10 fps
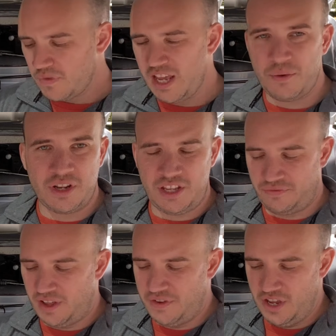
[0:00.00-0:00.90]
one of these
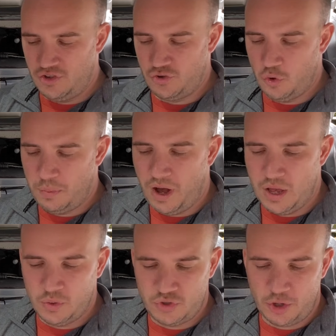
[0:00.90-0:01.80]
fluffier dual
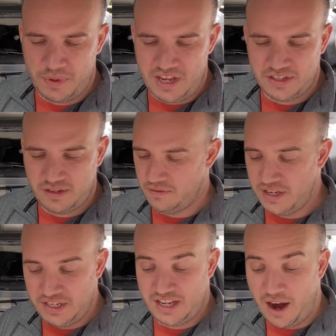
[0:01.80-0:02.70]
pile jobbies.
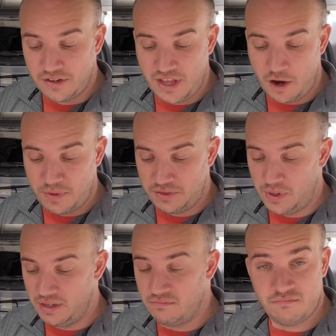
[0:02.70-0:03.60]
This is Garage Therapy's
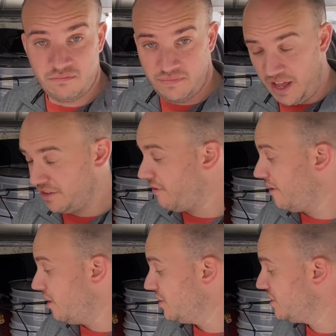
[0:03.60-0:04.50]
one, that's
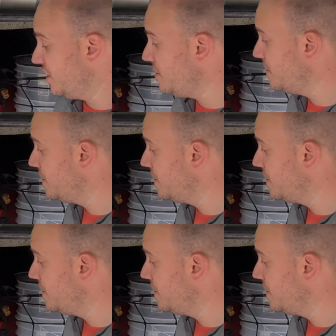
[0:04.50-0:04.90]
very nice too.